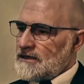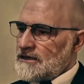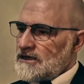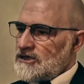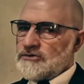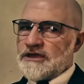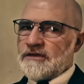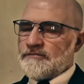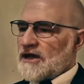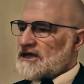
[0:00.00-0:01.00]
You
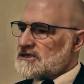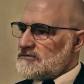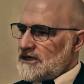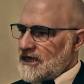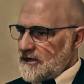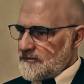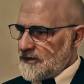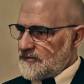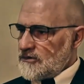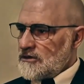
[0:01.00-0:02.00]
can't possibly hate
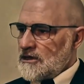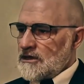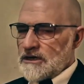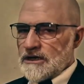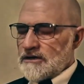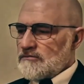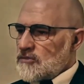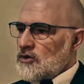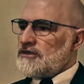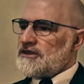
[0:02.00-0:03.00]
people
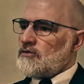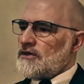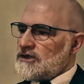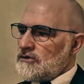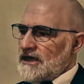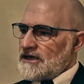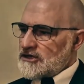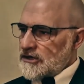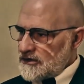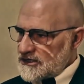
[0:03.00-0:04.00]
more than when you
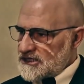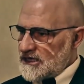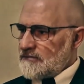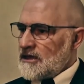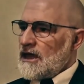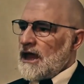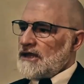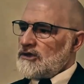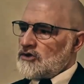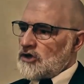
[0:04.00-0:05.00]
encourage them and
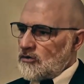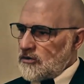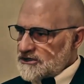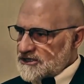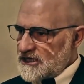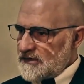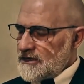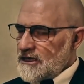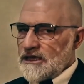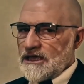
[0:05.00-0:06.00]
you coerce them
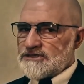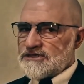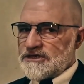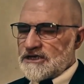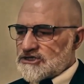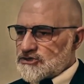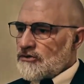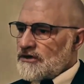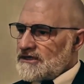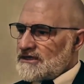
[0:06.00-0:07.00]
into
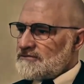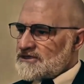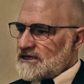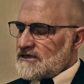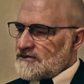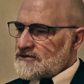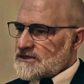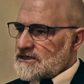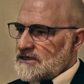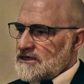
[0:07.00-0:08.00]
destroying themselves,
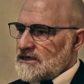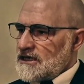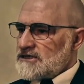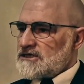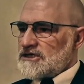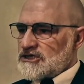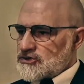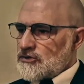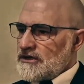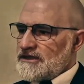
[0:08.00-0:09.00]
into
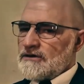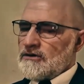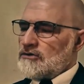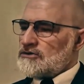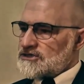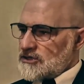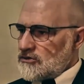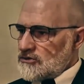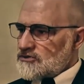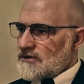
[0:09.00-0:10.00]
destroying their own
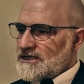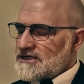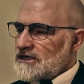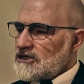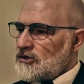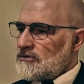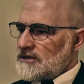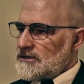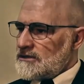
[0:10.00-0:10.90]
souls. Why, it's inhuman.